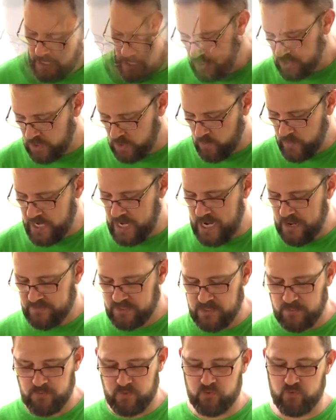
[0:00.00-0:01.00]
So we have
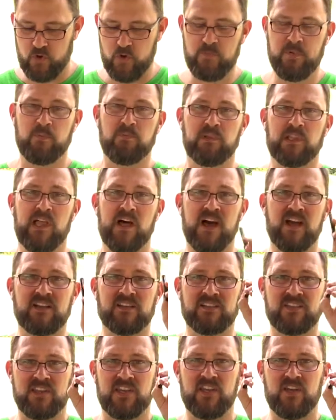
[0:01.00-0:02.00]
some droop
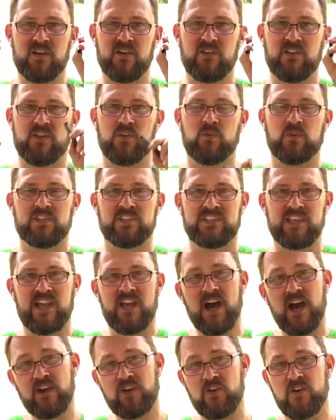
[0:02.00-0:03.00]
blocks here that you'll
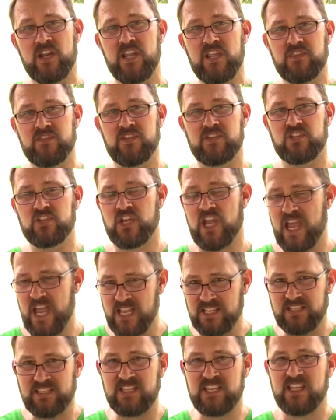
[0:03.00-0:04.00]
set underneath the
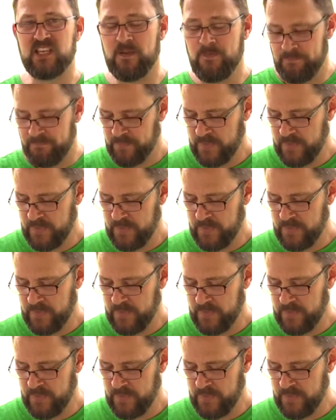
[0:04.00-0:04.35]
chassis.